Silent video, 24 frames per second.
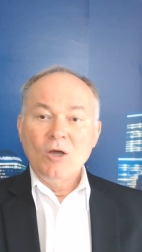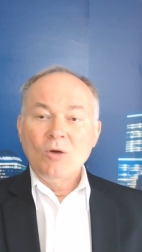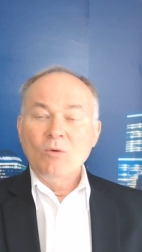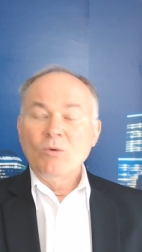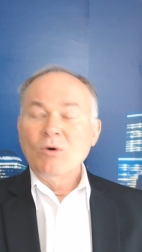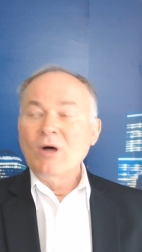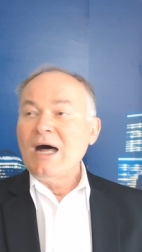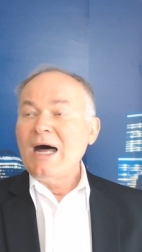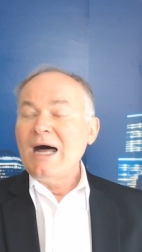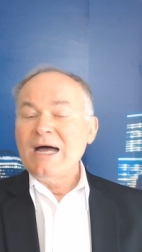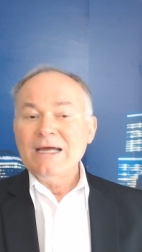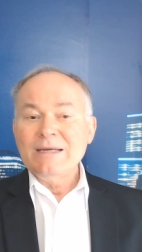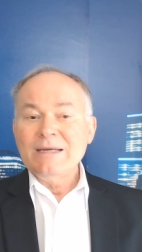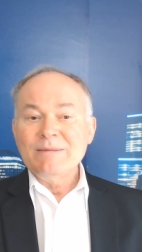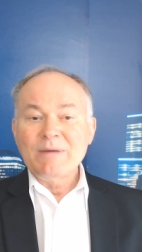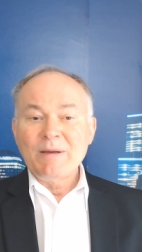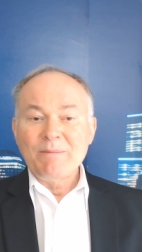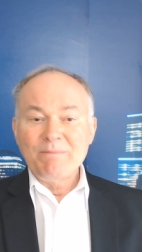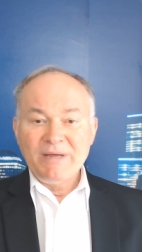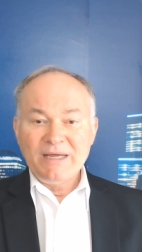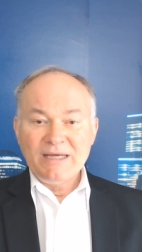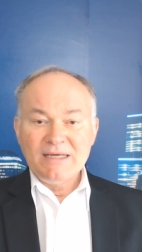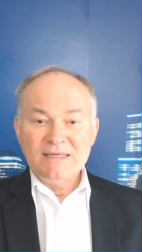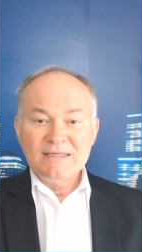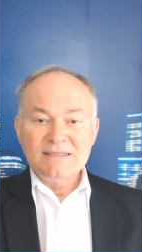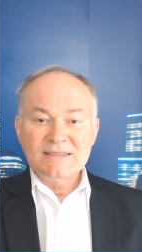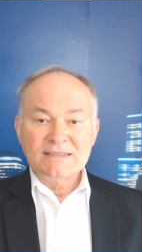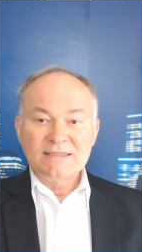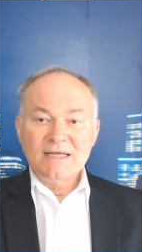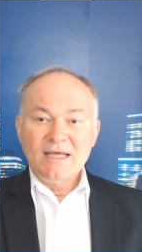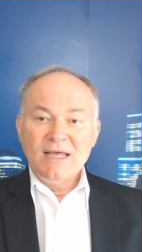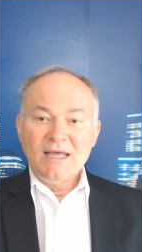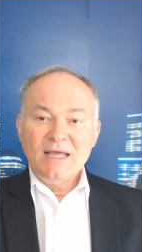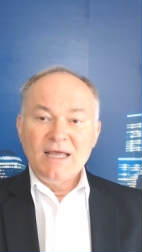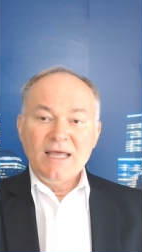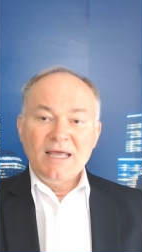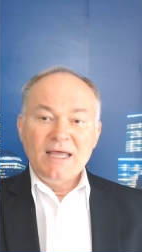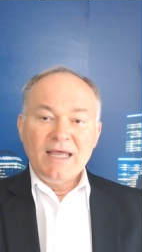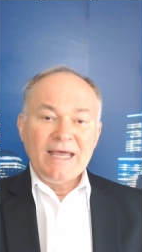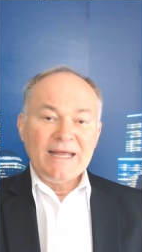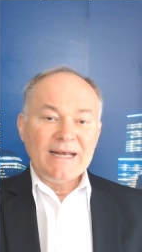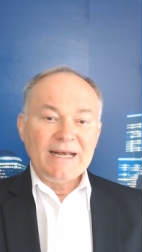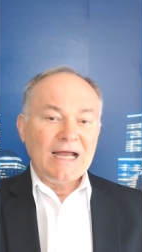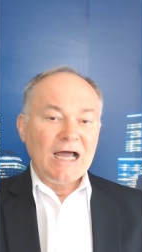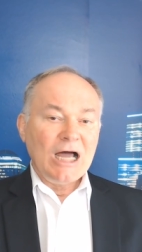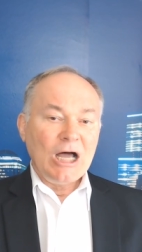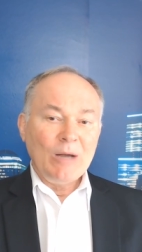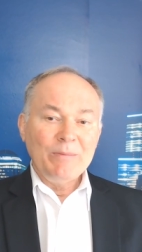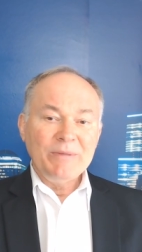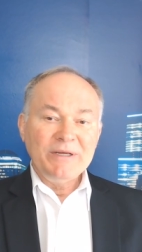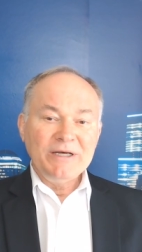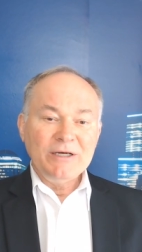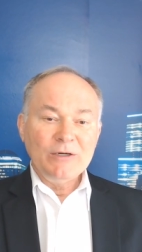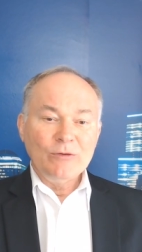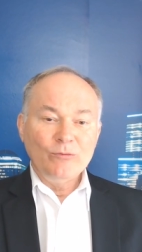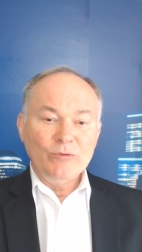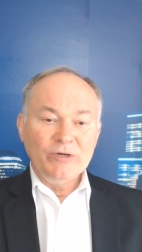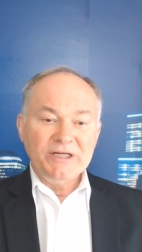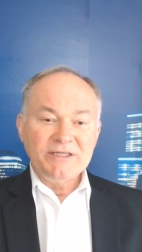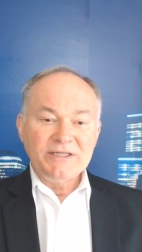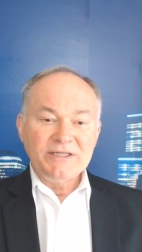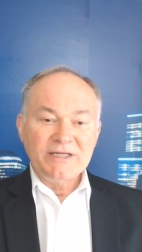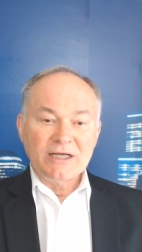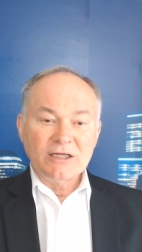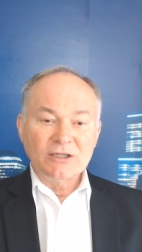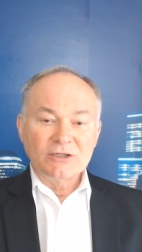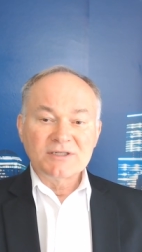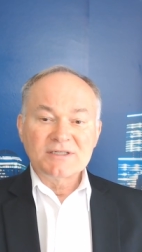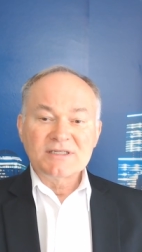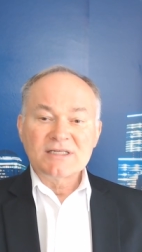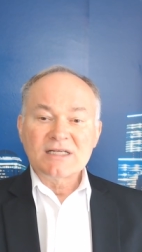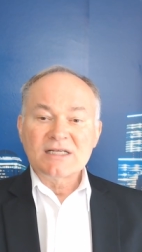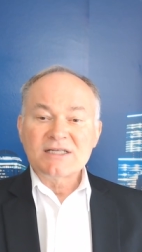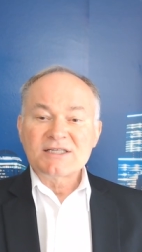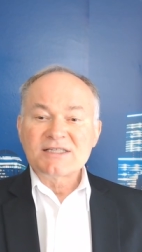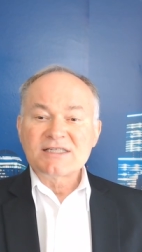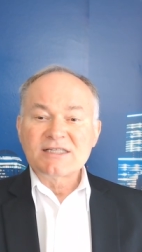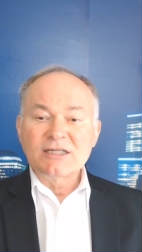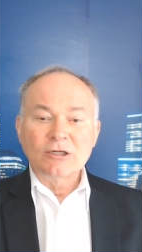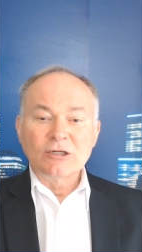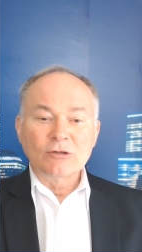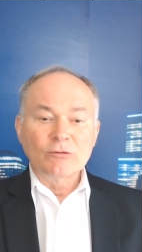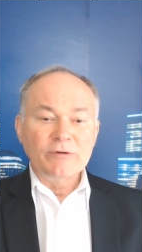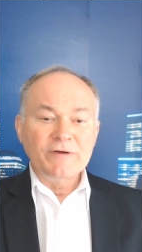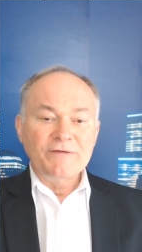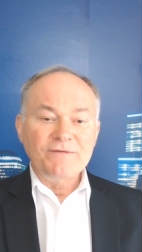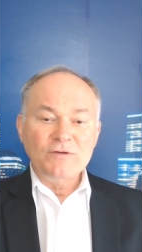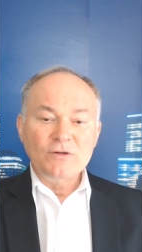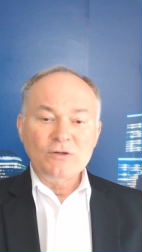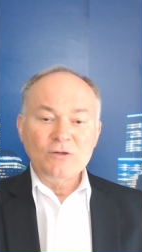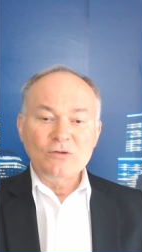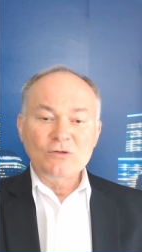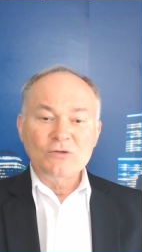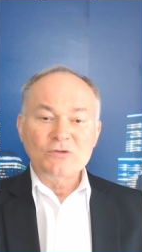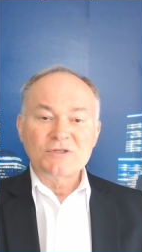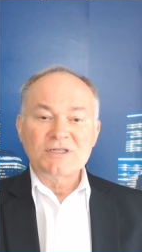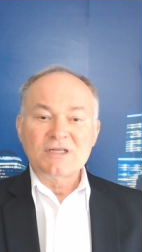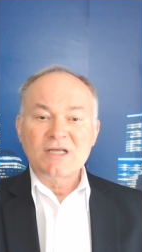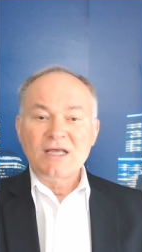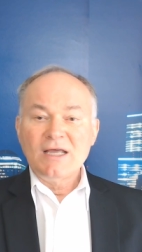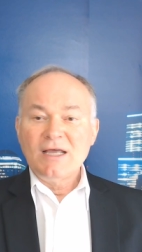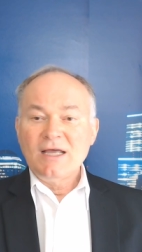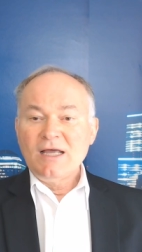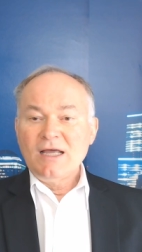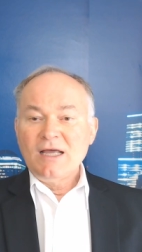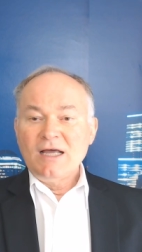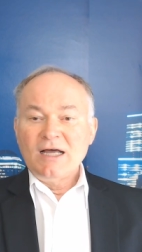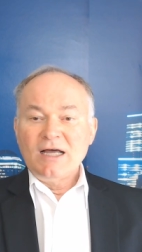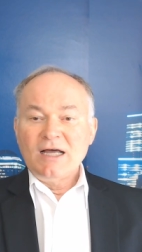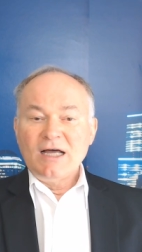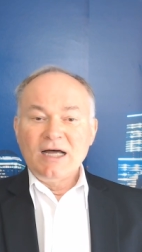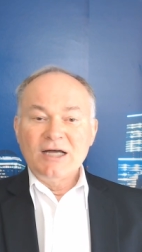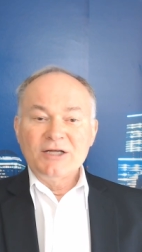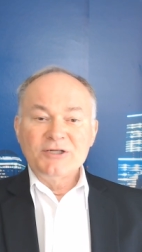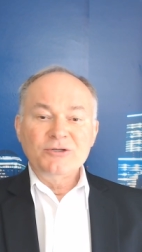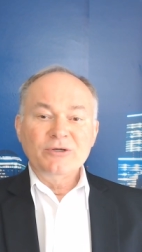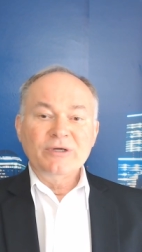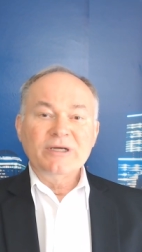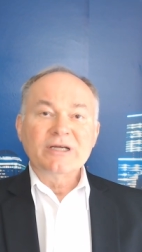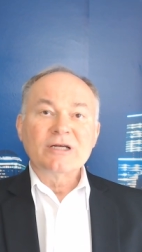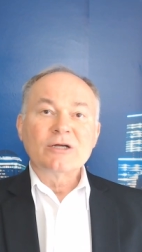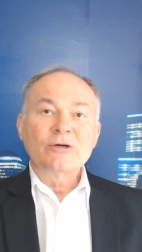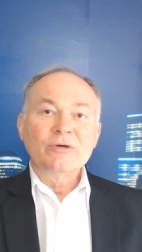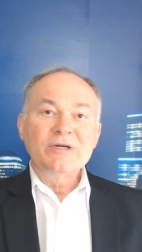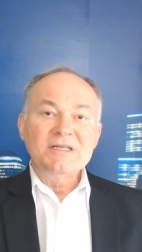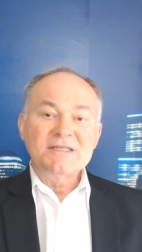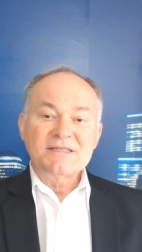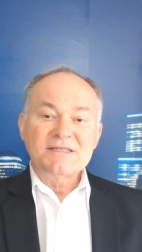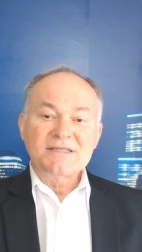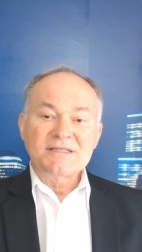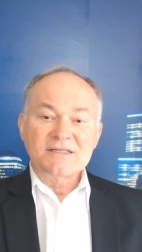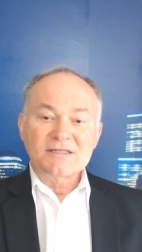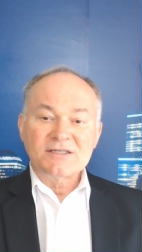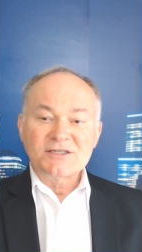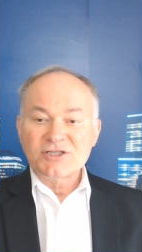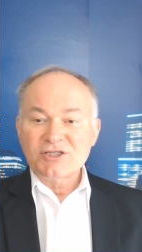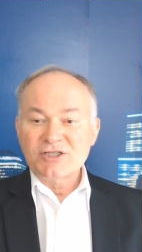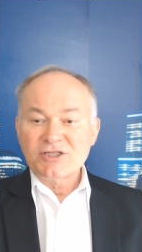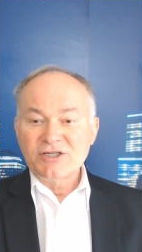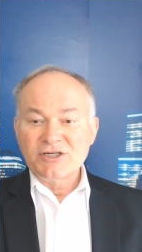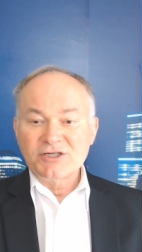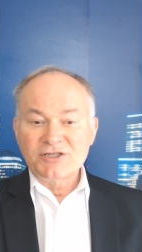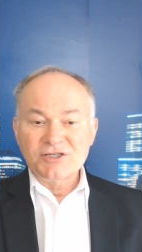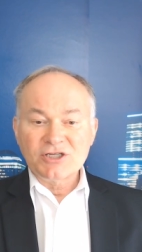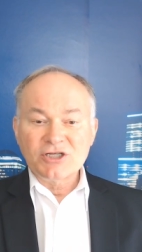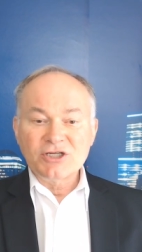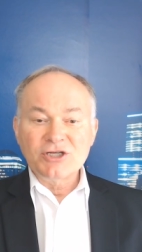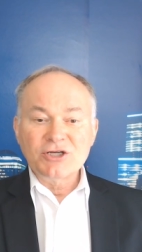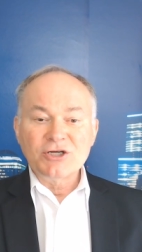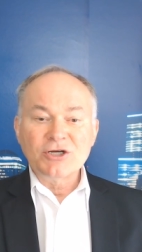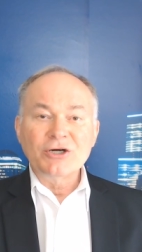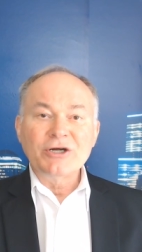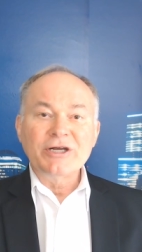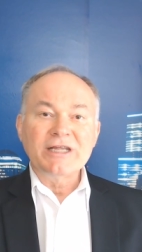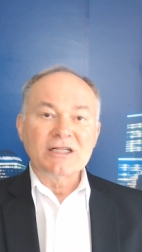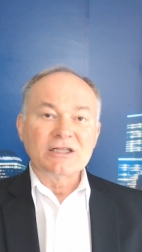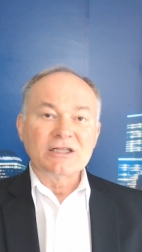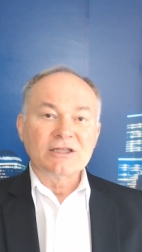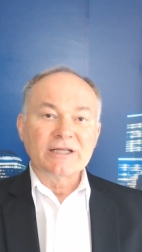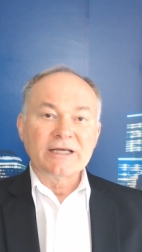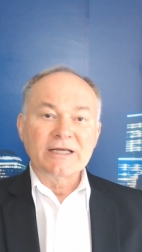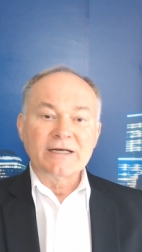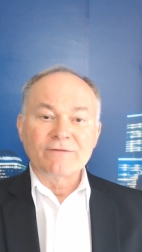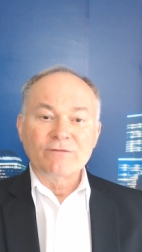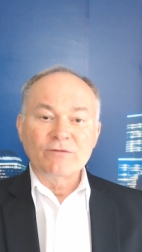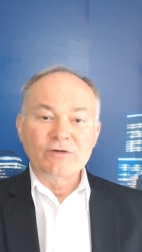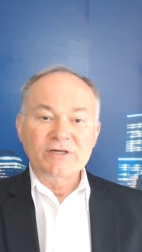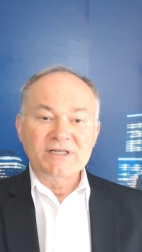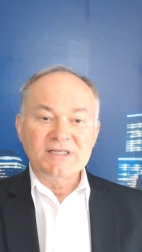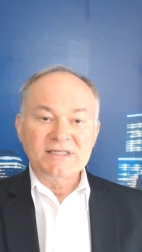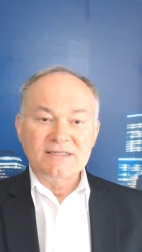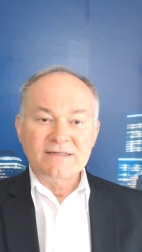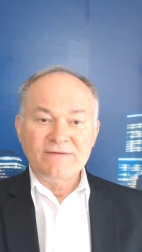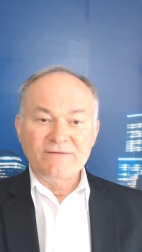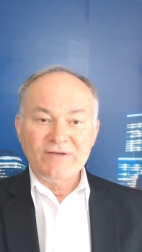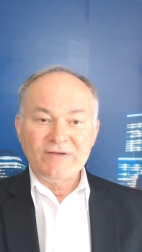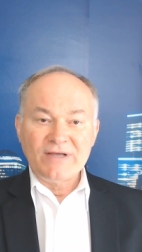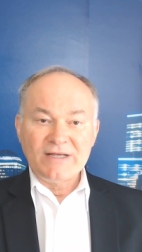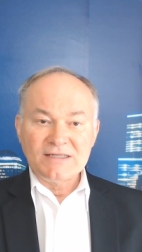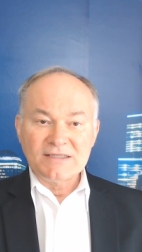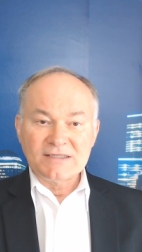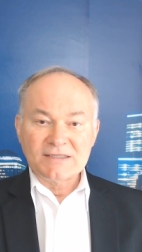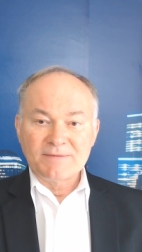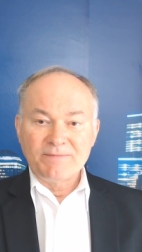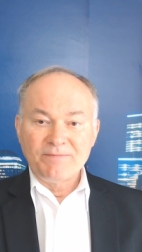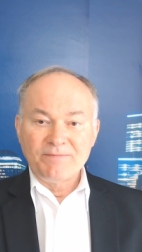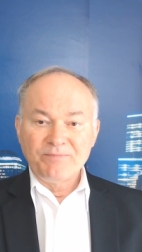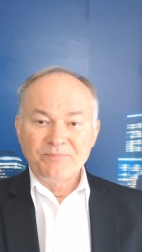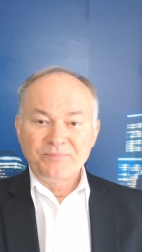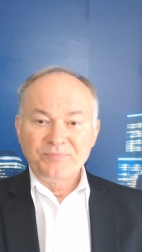Well, I'm amazed at how many retailers still refuse uh, to increase their, their security in light of recent events.